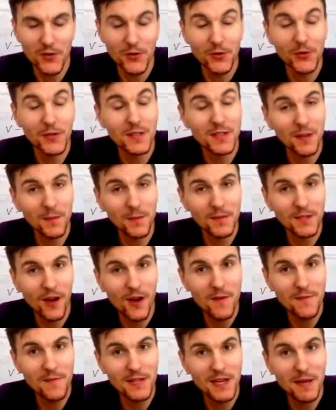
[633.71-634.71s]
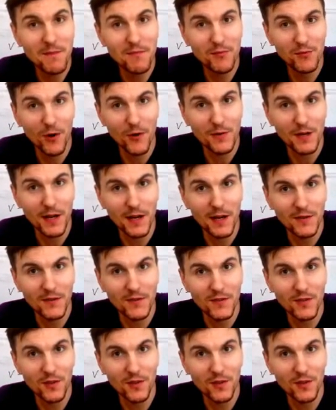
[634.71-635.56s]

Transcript: You're going to sometimes hear pronouns.